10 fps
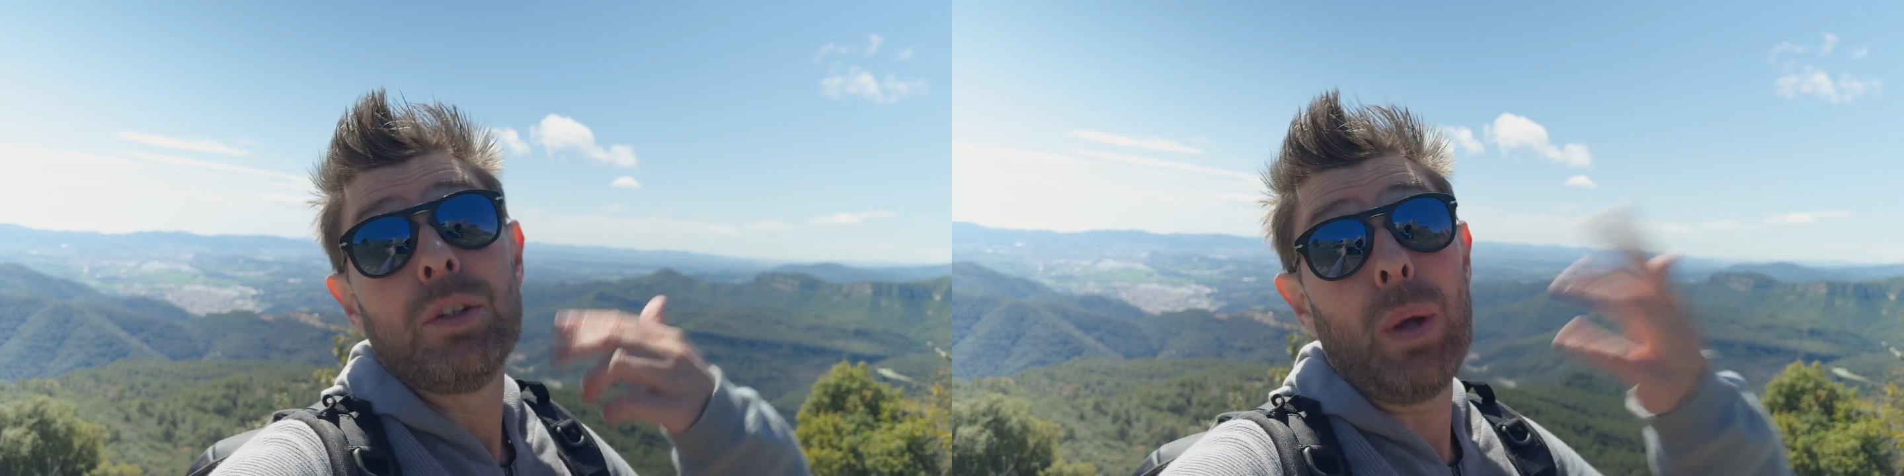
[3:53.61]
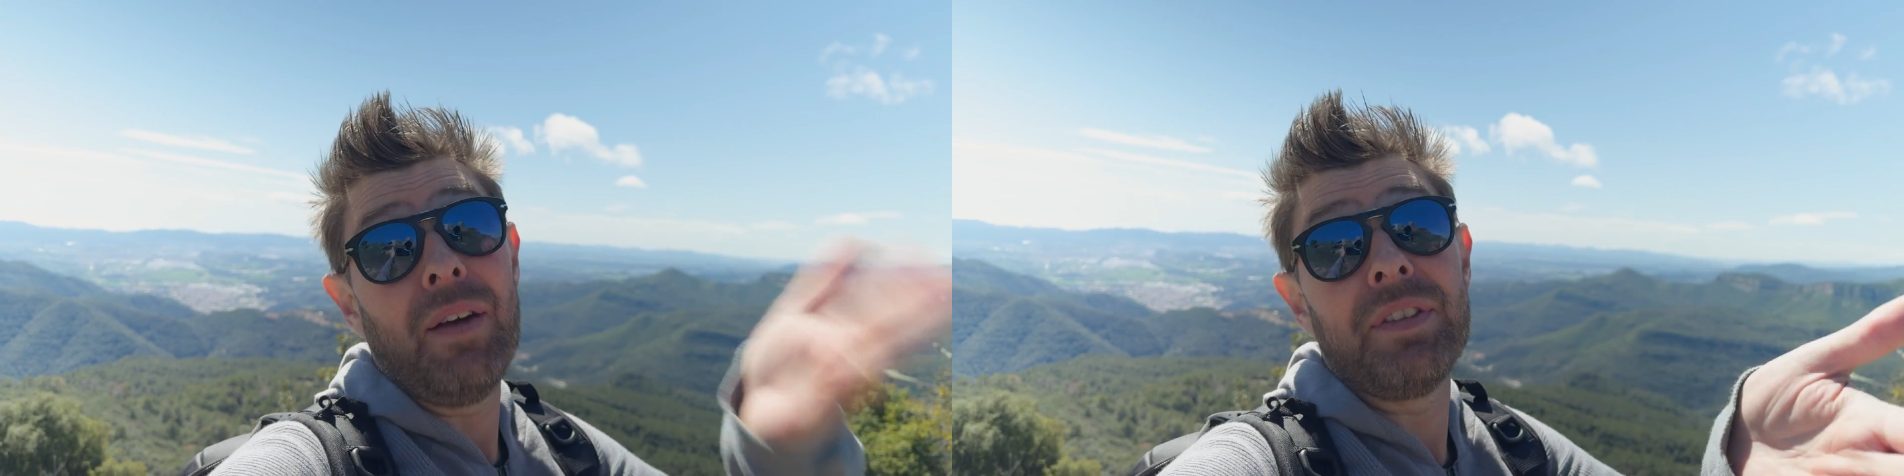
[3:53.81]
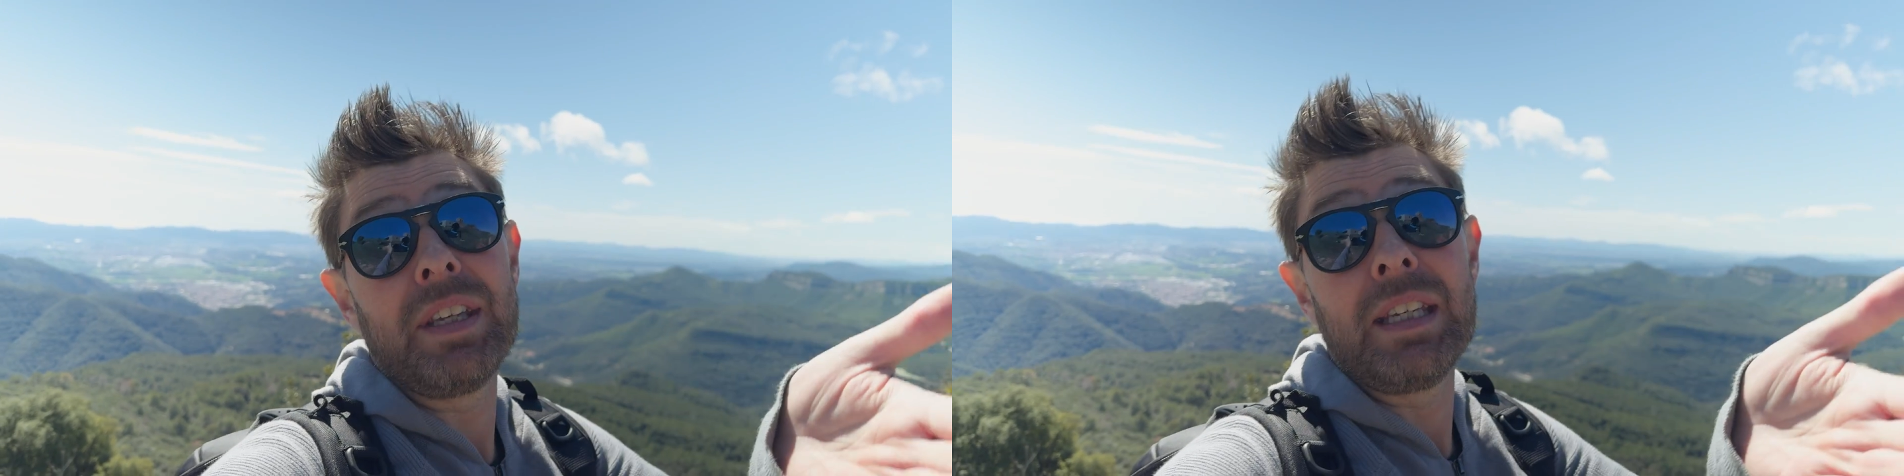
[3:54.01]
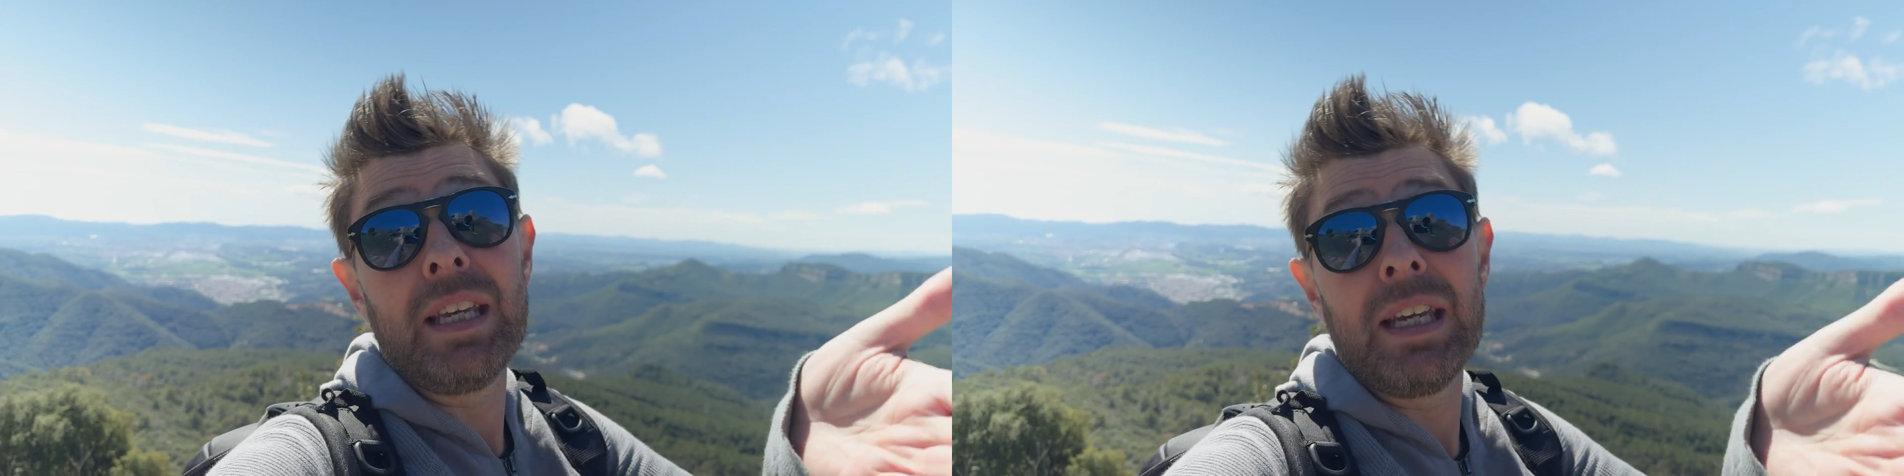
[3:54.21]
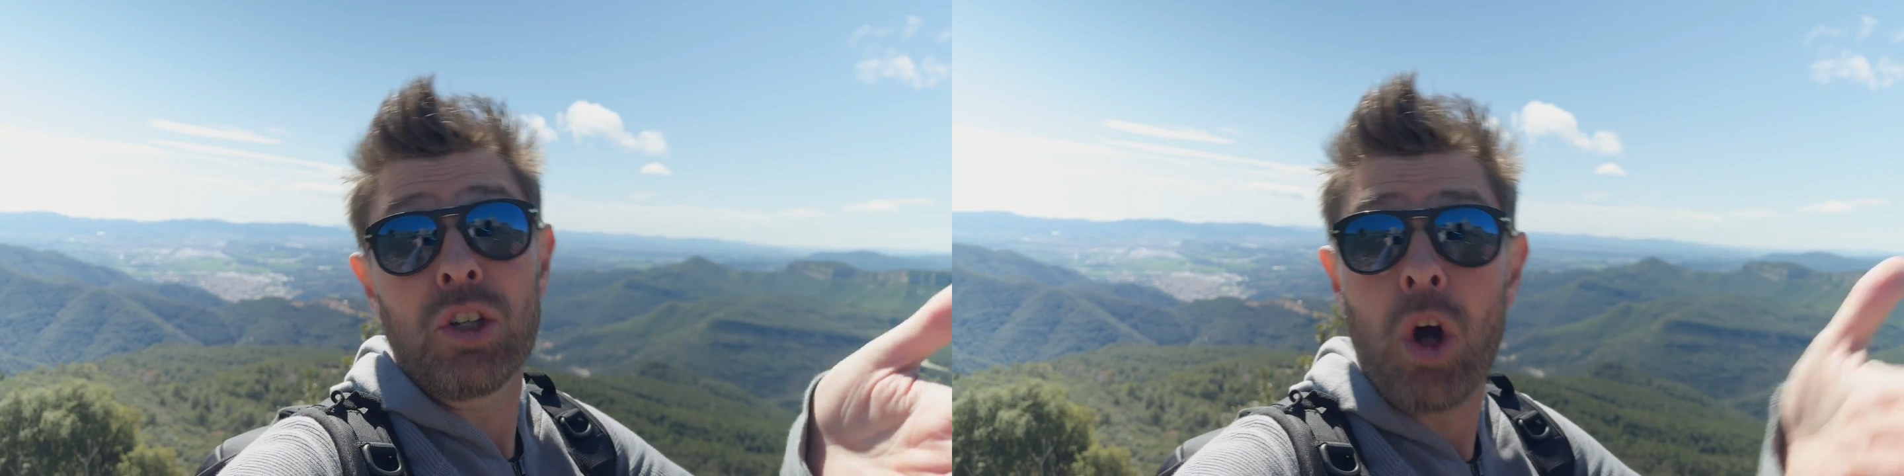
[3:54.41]
You have
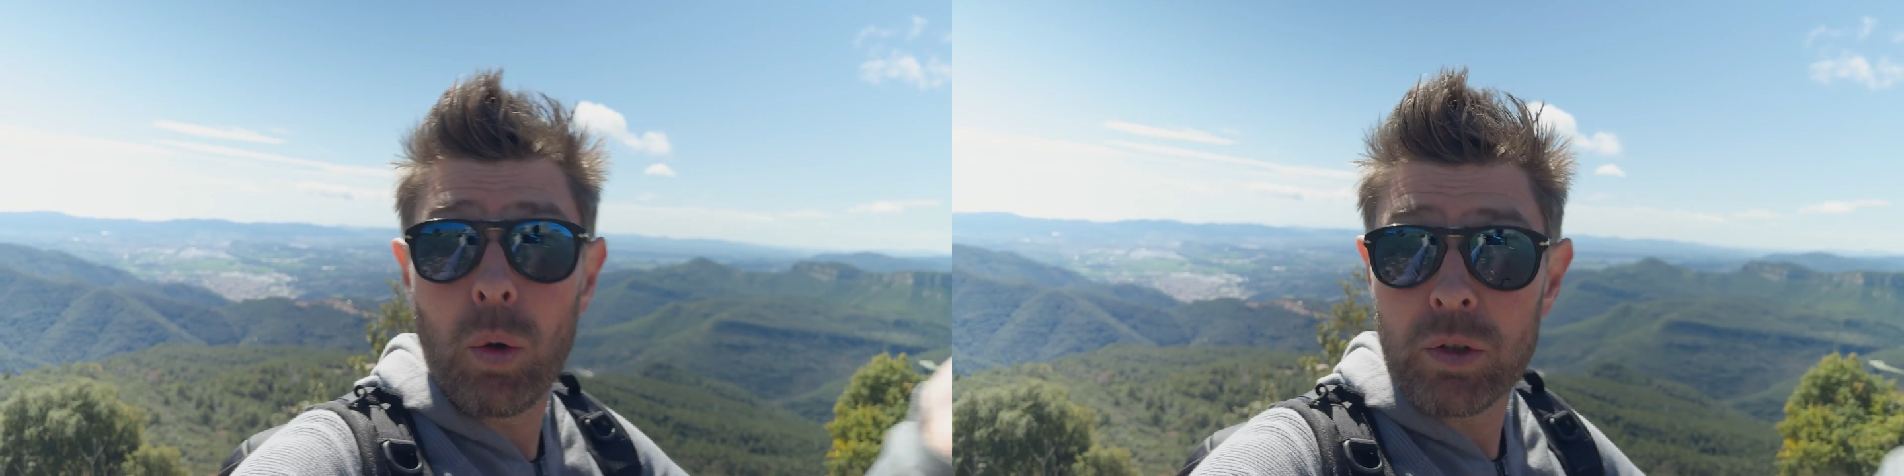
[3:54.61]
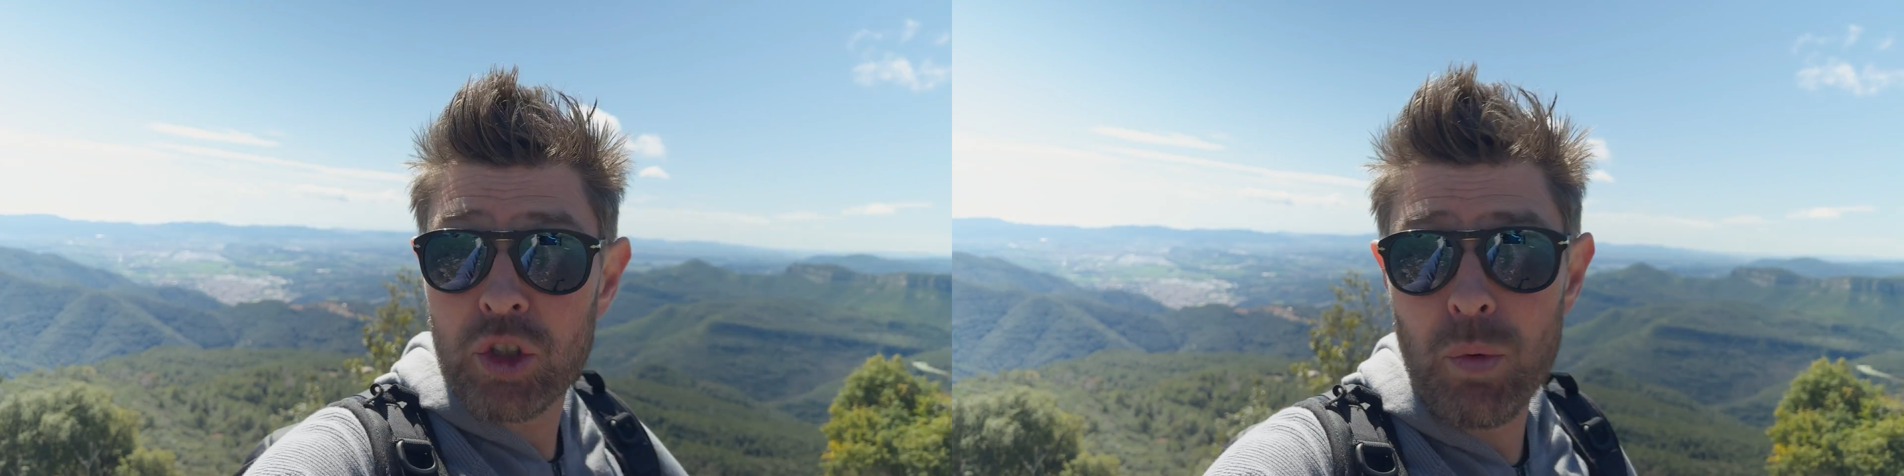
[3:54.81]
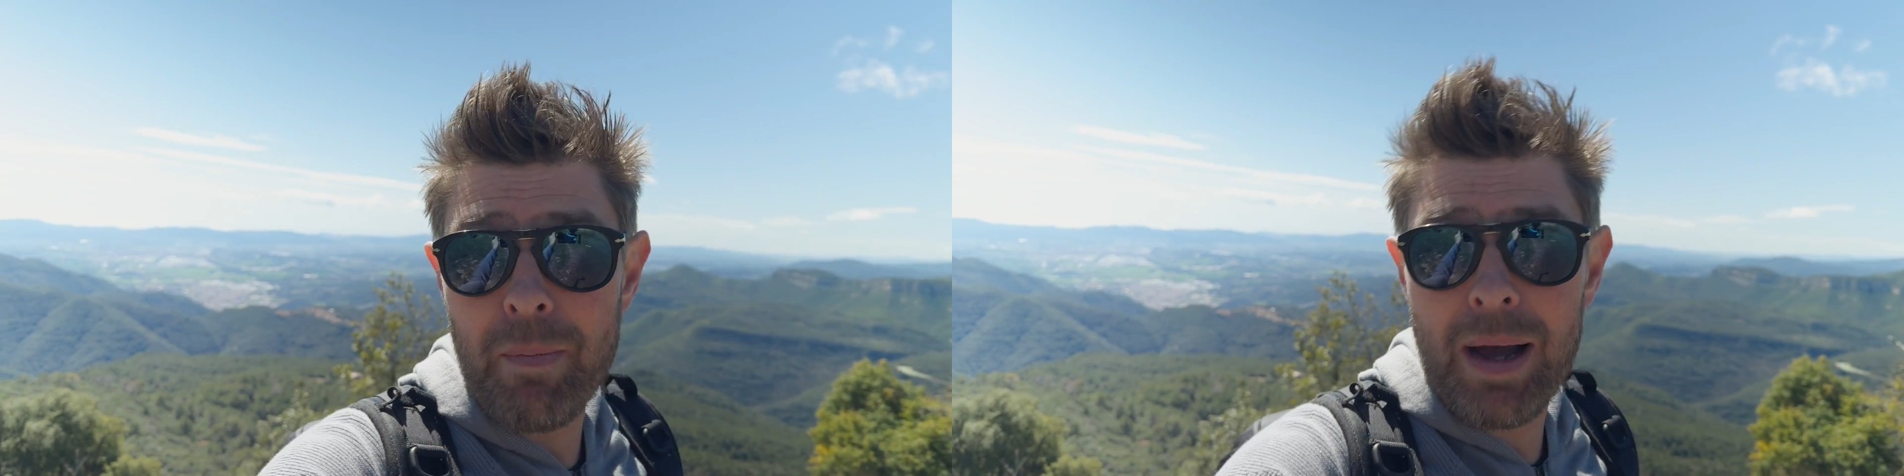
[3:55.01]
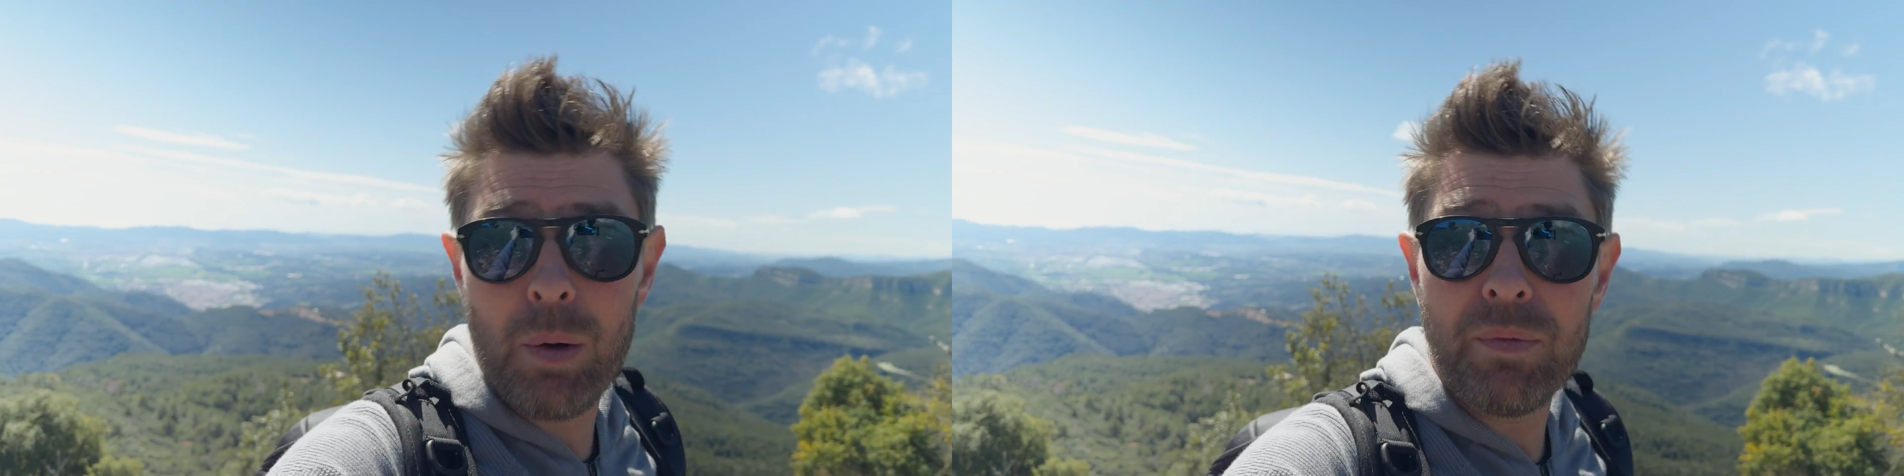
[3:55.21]
the cold shoe mount